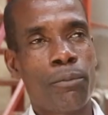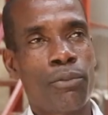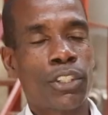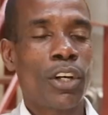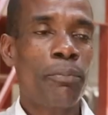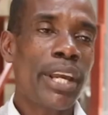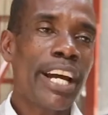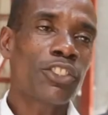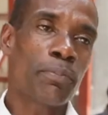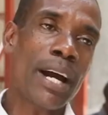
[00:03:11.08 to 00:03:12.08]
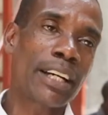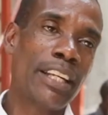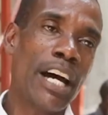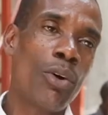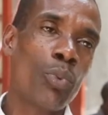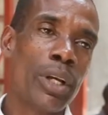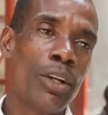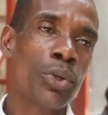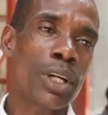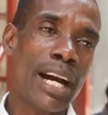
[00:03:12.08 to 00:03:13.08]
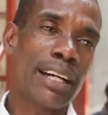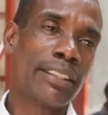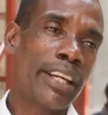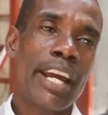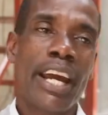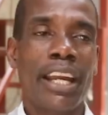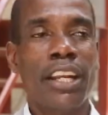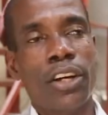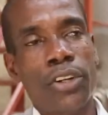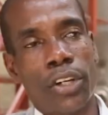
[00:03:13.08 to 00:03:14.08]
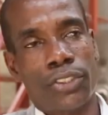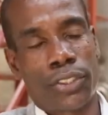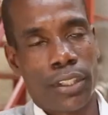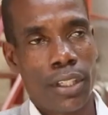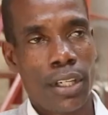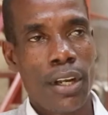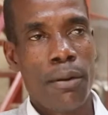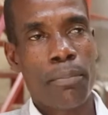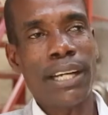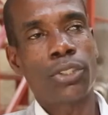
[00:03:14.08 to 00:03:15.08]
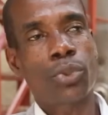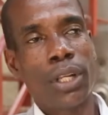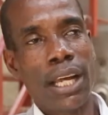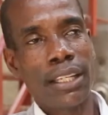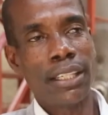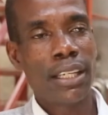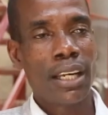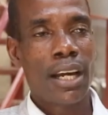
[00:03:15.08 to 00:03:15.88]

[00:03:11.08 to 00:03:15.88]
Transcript: For some years back now, we look at here in the north, particularly,